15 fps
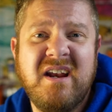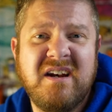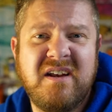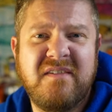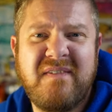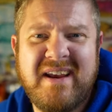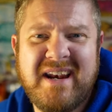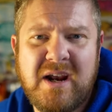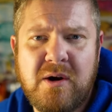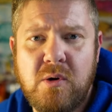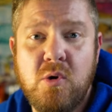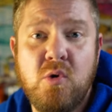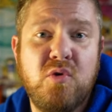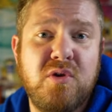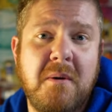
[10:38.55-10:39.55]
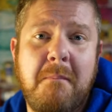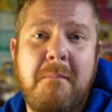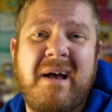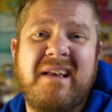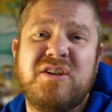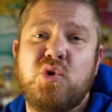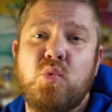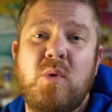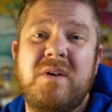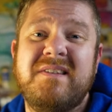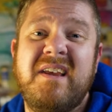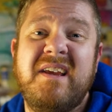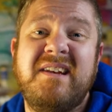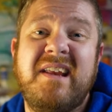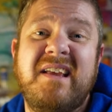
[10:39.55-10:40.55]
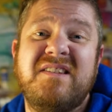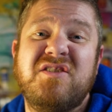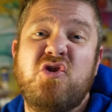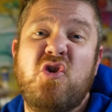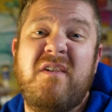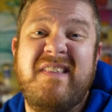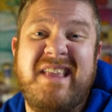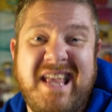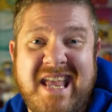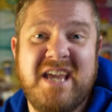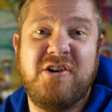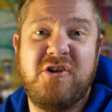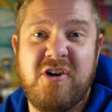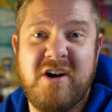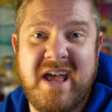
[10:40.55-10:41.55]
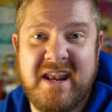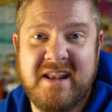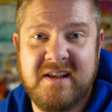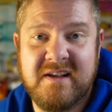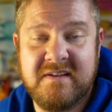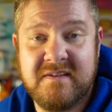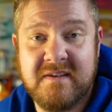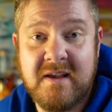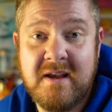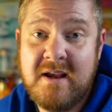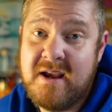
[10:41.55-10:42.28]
to find out who the best whiskey taster on the internet is.